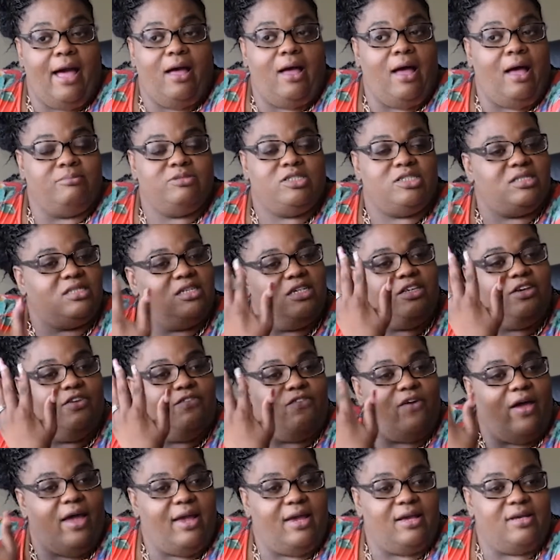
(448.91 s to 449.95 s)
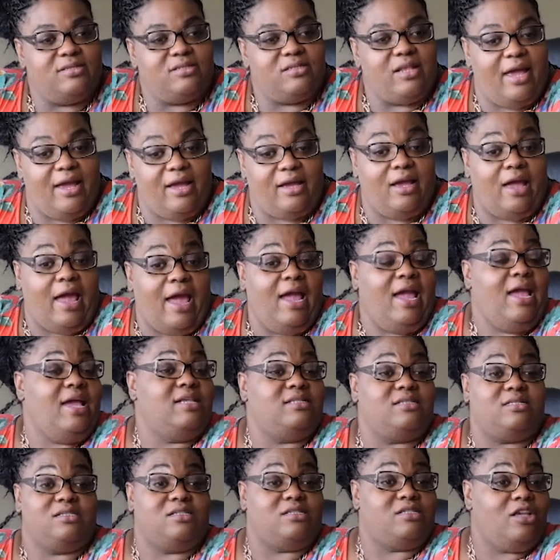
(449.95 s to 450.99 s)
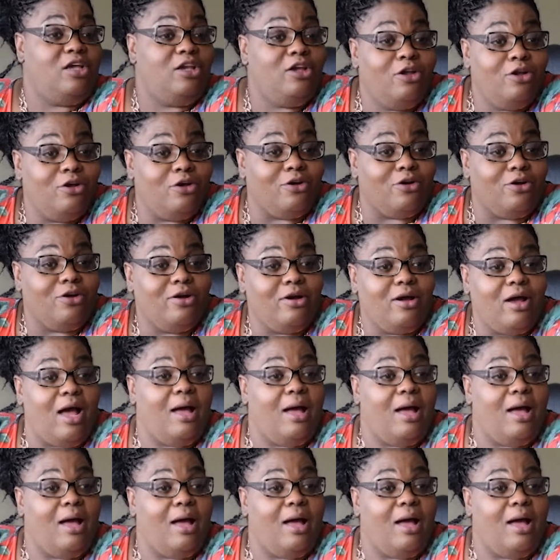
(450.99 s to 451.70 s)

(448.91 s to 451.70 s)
I'm just in your face. Like, AIDS is here.